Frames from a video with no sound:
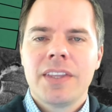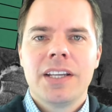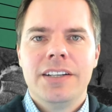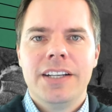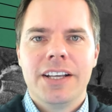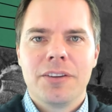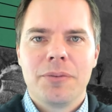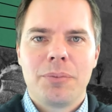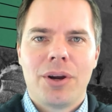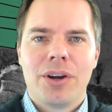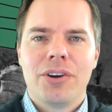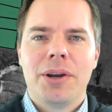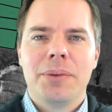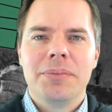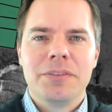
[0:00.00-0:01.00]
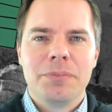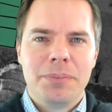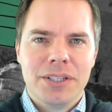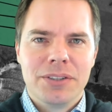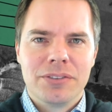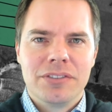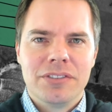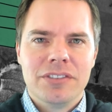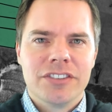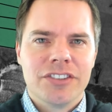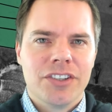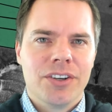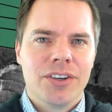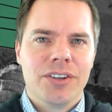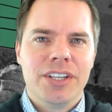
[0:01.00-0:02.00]
Now the program is built
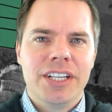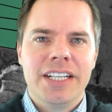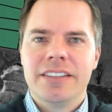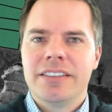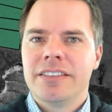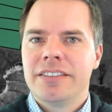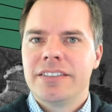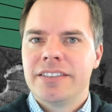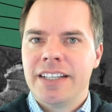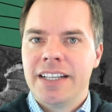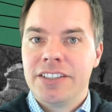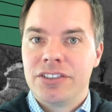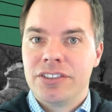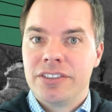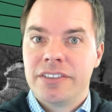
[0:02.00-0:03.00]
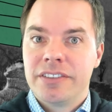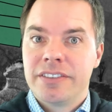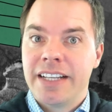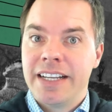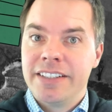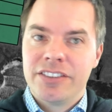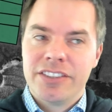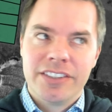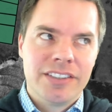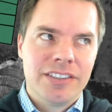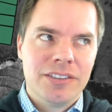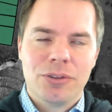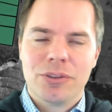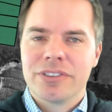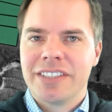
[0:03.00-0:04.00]
so it's centered
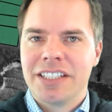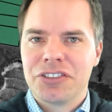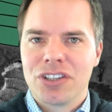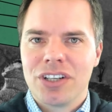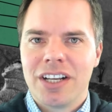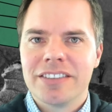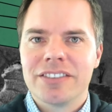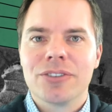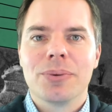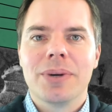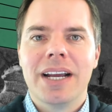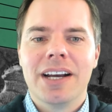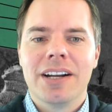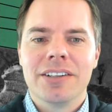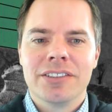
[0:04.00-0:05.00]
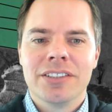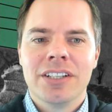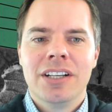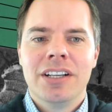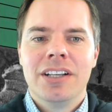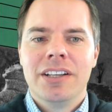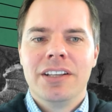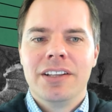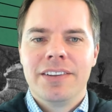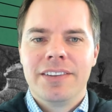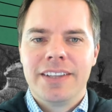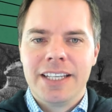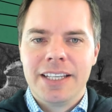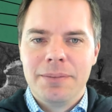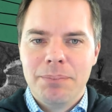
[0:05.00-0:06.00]
or centralized around
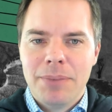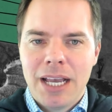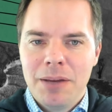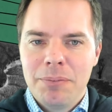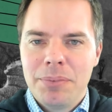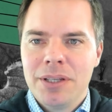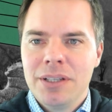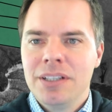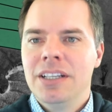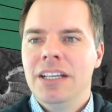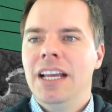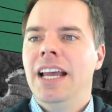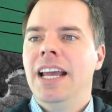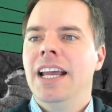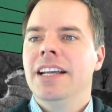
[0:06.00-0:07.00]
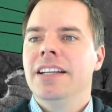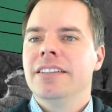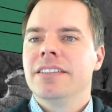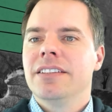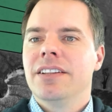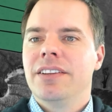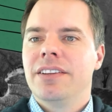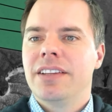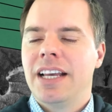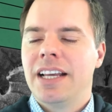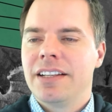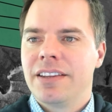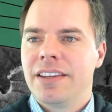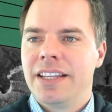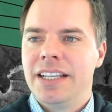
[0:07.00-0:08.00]
the map, and
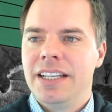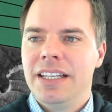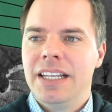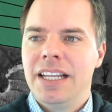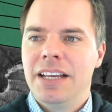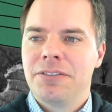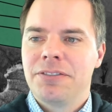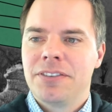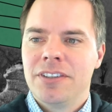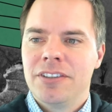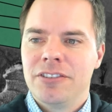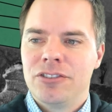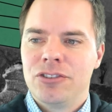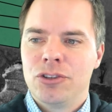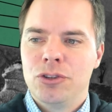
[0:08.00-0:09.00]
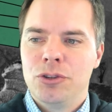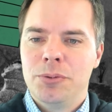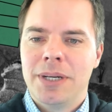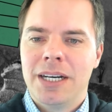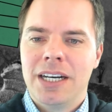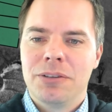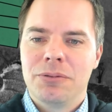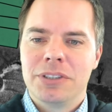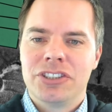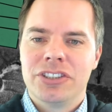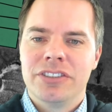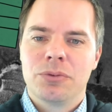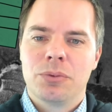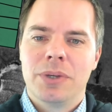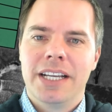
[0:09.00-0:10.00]
that the left toolbar, which
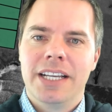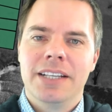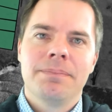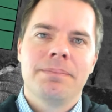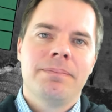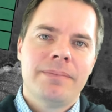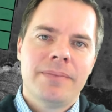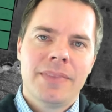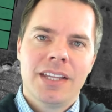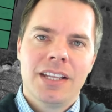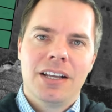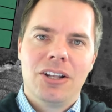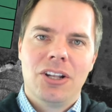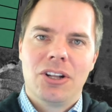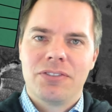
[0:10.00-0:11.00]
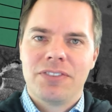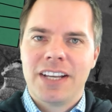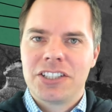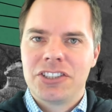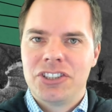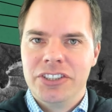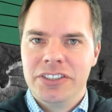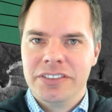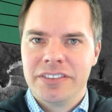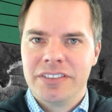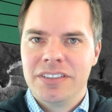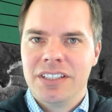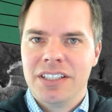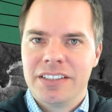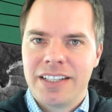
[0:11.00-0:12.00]
is where a lot of actions
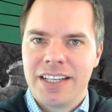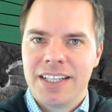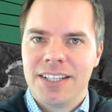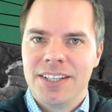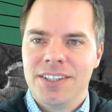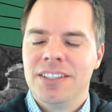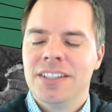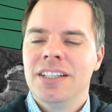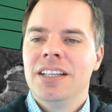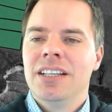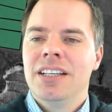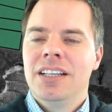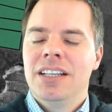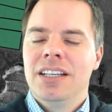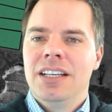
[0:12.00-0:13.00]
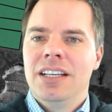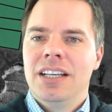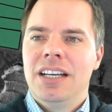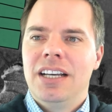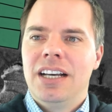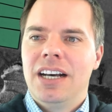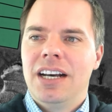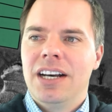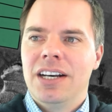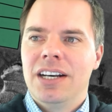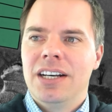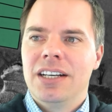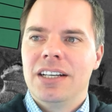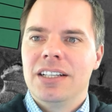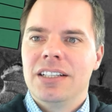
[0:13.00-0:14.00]
are taken,
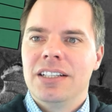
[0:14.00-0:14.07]
it